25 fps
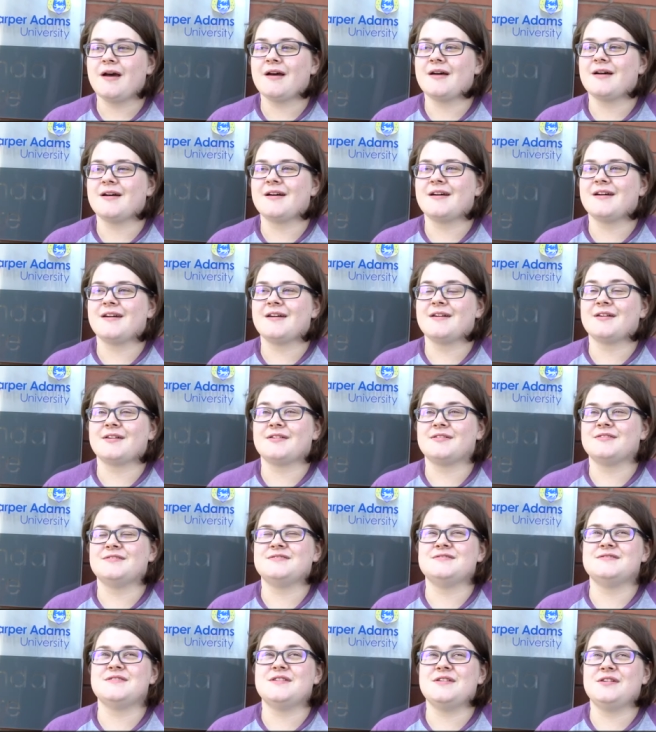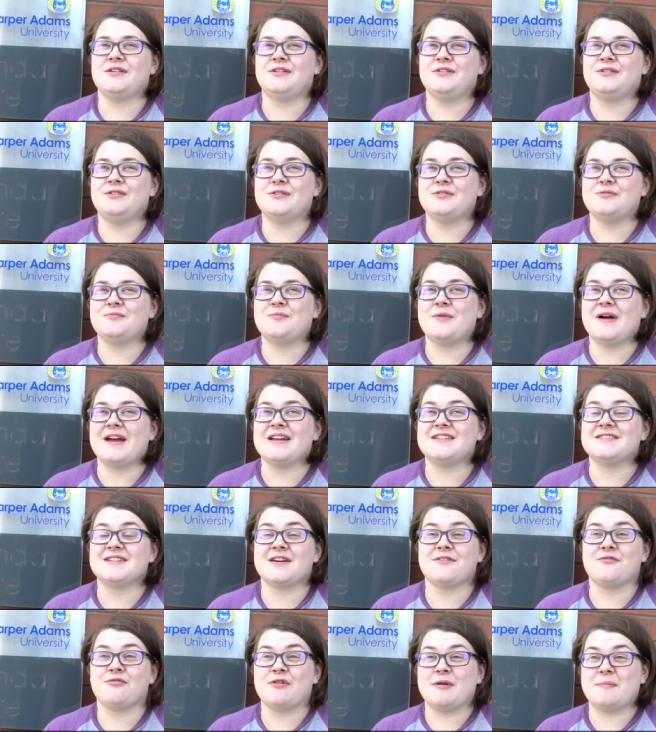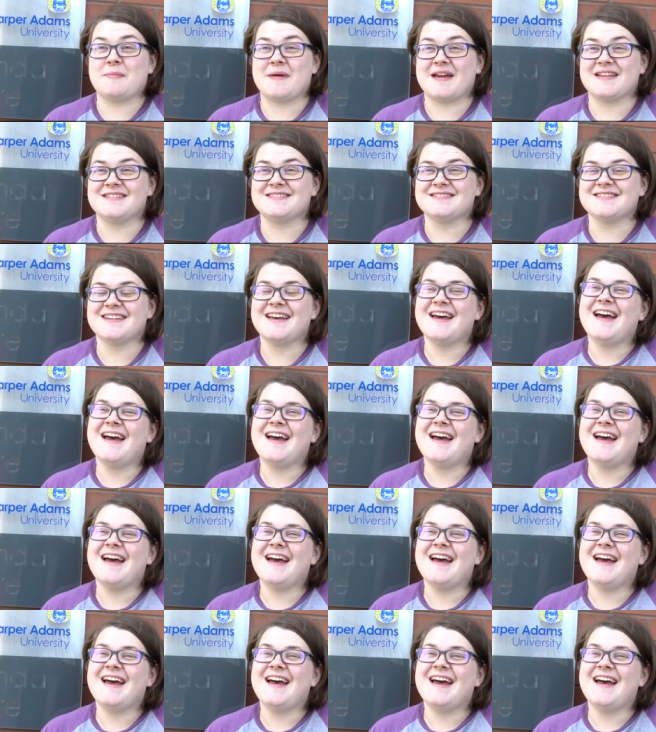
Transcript: uh, good way to get free pens